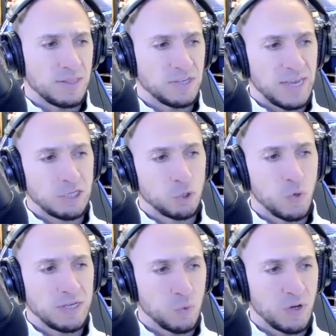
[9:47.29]
to say, in
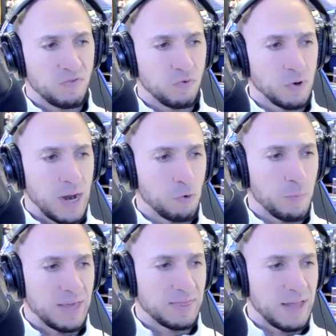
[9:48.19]
2024, I will
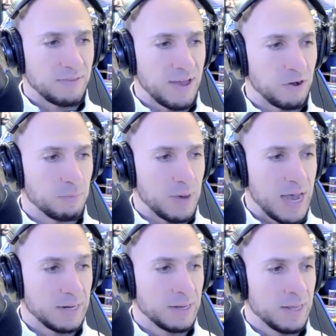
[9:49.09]
make that title
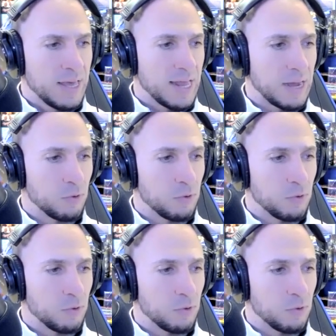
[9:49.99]
mine, and I will